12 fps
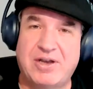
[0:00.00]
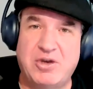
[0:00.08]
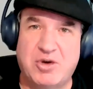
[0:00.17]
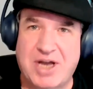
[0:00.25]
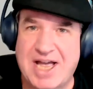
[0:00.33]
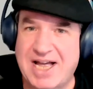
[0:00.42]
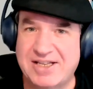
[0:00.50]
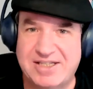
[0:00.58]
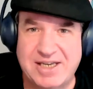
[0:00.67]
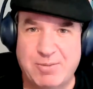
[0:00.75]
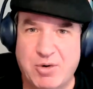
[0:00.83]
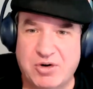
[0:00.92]
you can't
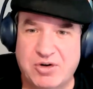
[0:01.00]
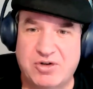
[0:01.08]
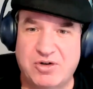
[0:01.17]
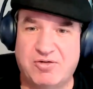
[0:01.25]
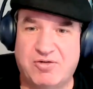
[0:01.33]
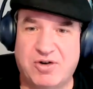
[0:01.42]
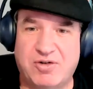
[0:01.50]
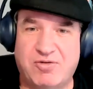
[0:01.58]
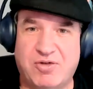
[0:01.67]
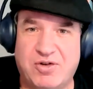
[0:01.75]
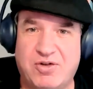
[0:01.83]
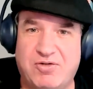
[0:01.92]
see more than 2 foot in
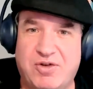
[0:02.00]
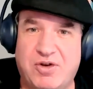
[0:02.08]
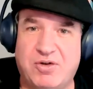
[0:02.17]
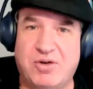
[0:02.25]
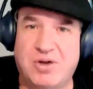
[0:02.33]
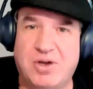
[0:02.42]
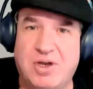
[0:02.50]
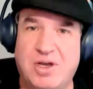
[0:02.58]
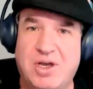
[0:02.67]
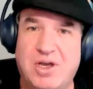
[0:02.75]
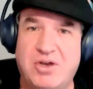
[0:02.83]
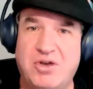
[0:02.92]
front of you.
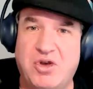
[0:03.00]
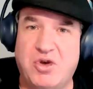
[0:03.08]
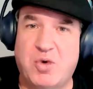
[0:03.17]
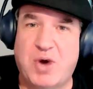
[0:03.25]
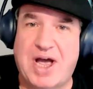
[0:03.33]
You